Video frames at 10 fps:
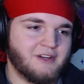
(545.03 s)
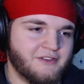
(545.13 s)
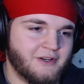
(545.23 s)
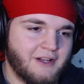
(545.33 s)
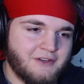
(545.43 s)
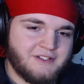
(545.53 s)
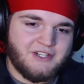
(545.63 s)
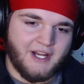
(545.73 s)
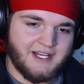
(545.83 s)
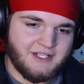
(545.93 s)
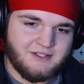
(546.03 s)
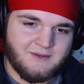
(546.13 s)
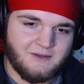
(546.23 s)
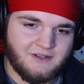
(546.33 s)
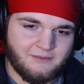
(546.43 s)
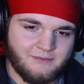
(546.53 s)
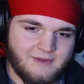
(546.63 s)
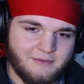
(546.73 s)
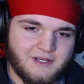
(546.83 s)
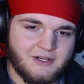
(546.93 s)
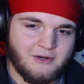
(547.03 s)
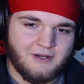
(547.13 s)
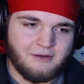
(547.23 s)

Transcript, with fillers: Are there other giant dudes that we know